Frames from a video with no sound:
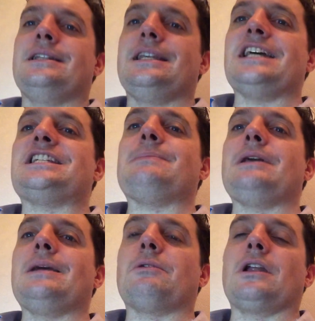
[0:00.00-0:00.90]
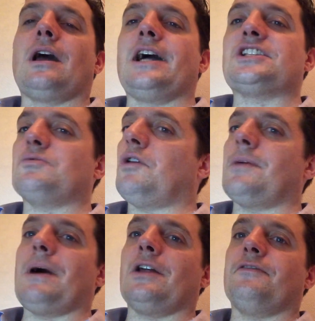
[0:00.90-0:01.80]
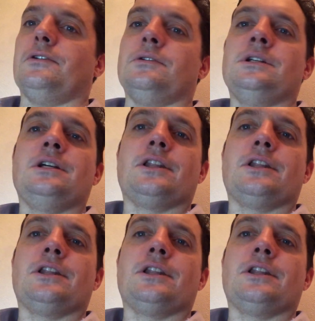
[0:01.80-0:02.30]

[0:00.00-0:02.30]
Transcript: The SDP Liberal Alliance, what a mouthful.